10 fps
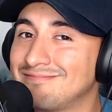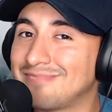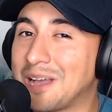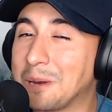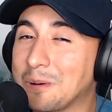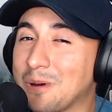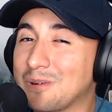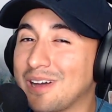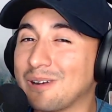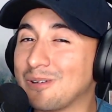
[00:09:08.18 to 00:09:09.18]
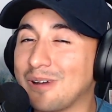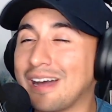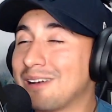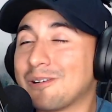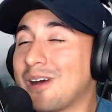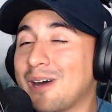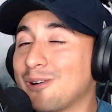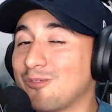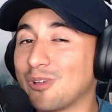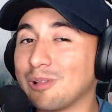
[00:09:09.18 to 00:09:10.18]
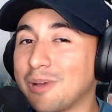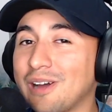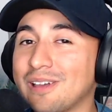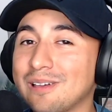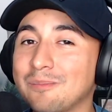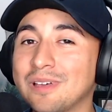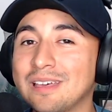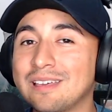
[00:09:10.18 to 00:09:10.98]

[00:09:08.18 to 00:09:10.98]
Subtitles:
I don't know how I feel about him,